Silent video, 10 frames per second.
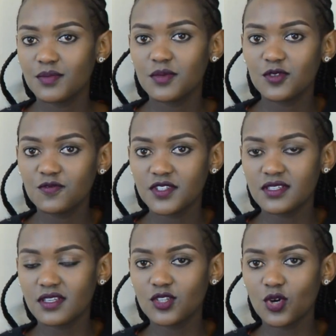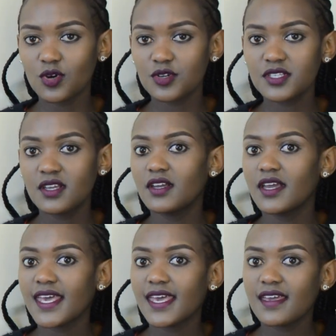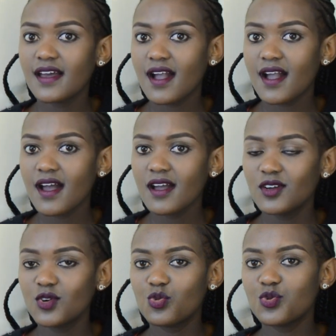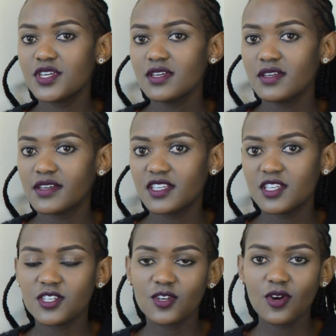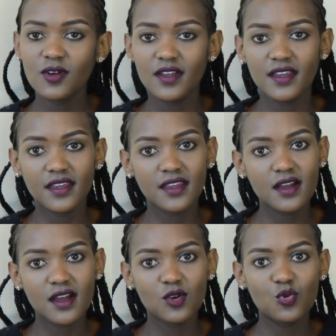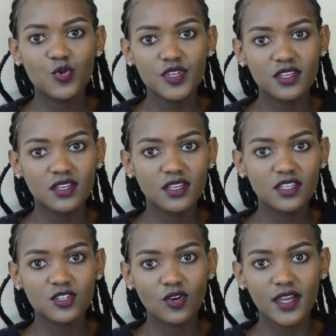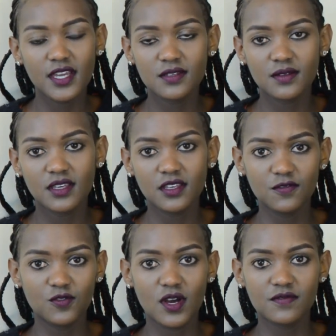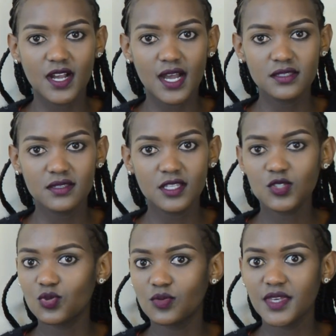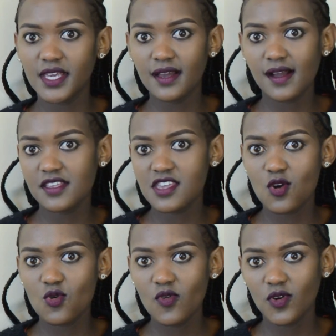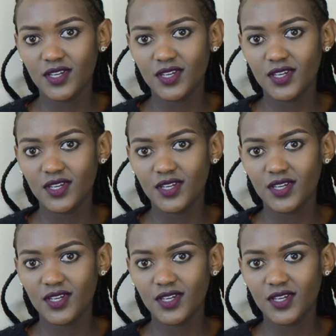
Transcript: maybe you feed the dogs, heaga gui irio, heaga gui irio. And if you have cats, then it will be heaga nyau